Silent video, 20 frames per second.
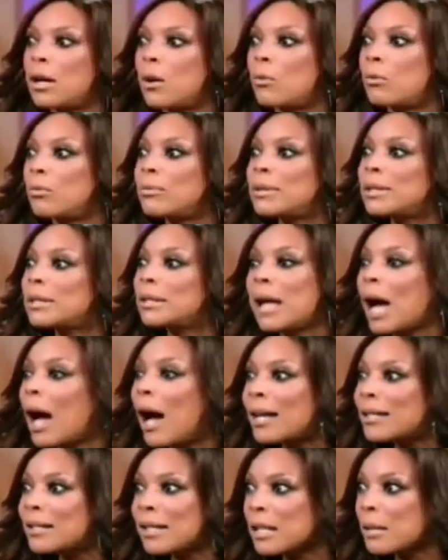you know,
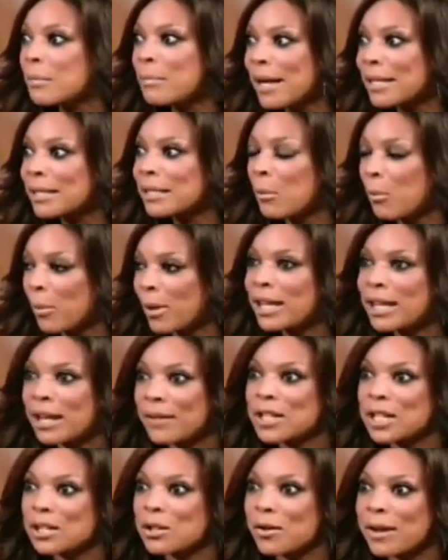God doesn't mess up when he
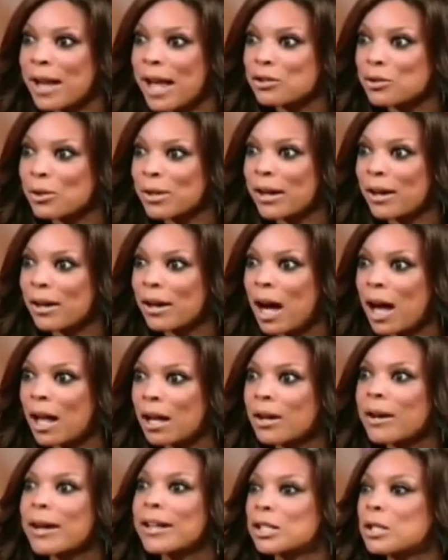gives us our natural hair
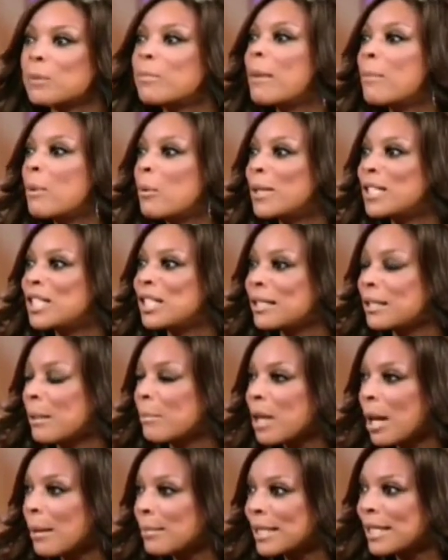color, and so maybe we
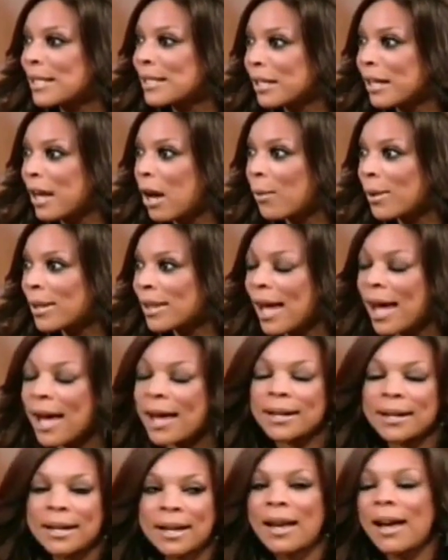just sometimes need to go with
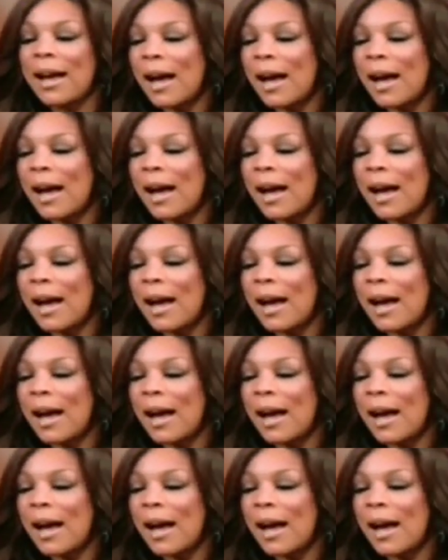that.